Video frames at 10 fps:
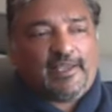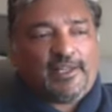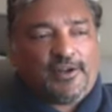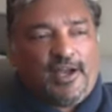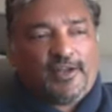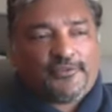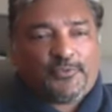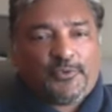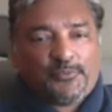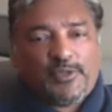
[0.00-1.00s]
And often
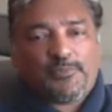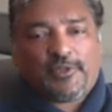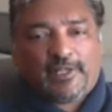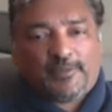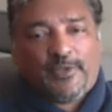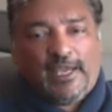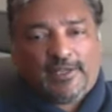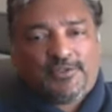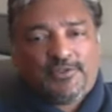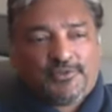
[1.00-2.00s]
when people get bad
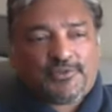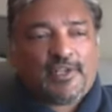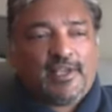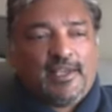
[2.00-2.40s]
news,